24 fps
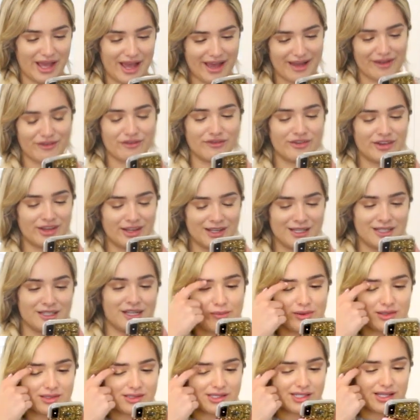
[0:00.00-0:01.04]
have,
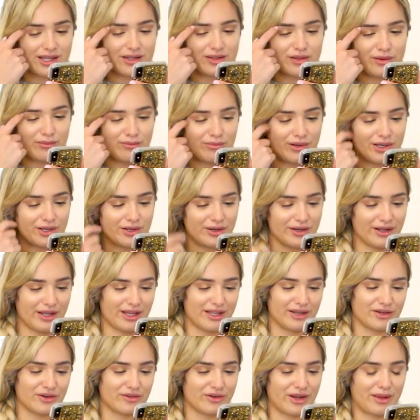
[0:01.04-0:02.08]
pulls together butter
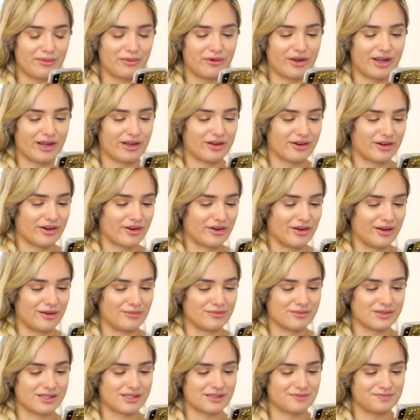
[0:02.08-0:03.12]
and graham cracker
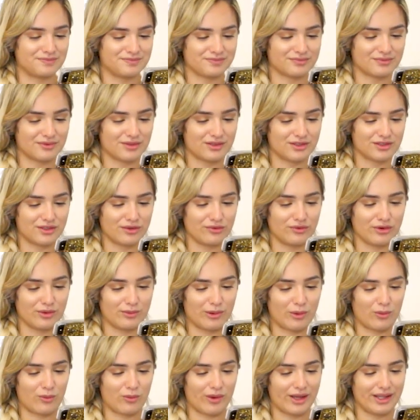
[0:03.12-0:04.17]
crumbs to form
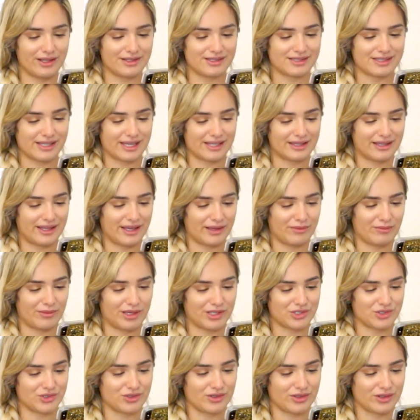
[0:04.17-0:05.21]
a wet sand-like
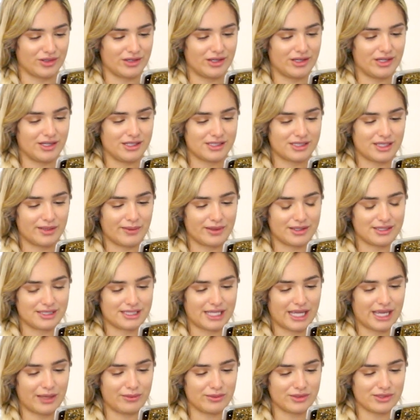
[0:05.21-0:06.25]
mixture. Take about
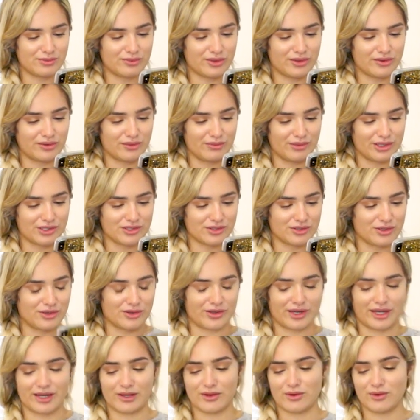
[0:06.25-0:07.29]
a tablespoon of the mixture.
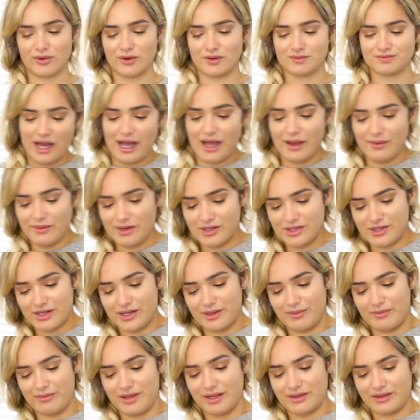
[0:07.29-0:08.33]
Okay, cool. I'm gonna try
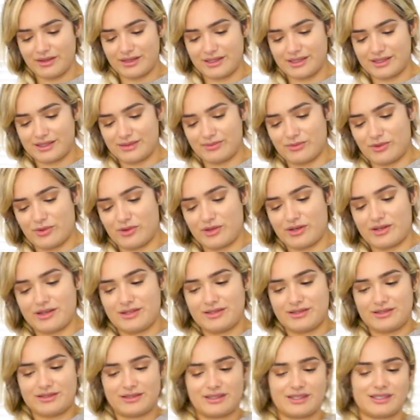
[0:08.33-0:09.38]
to melt this more
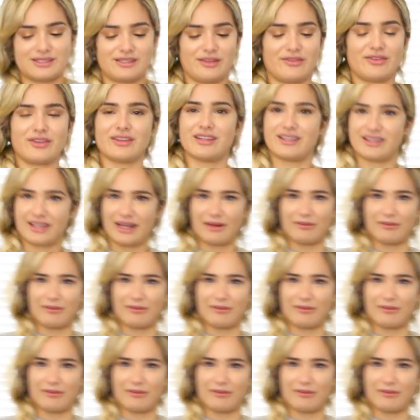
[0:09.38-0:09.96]
because I feel like